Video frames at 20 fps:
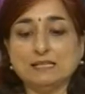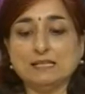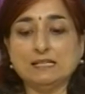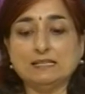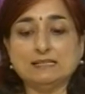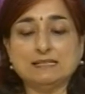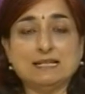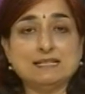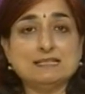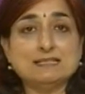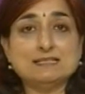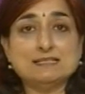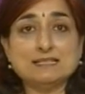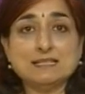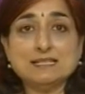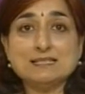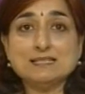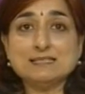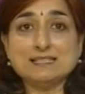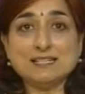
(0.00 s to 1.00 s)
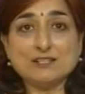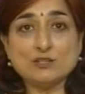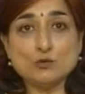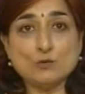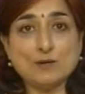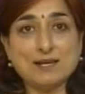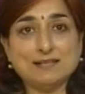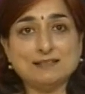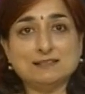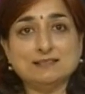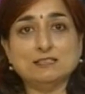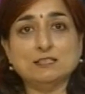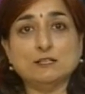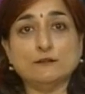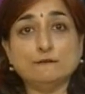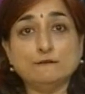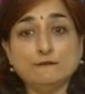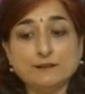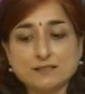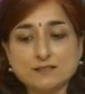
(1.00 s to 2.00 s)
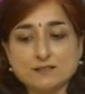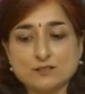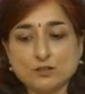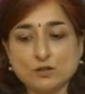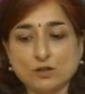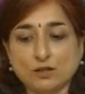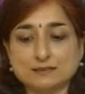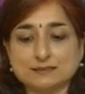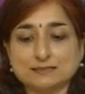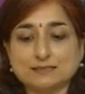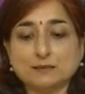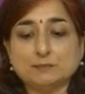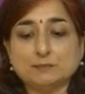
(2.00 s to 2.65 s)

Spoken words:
That is sexuality a fixed concept?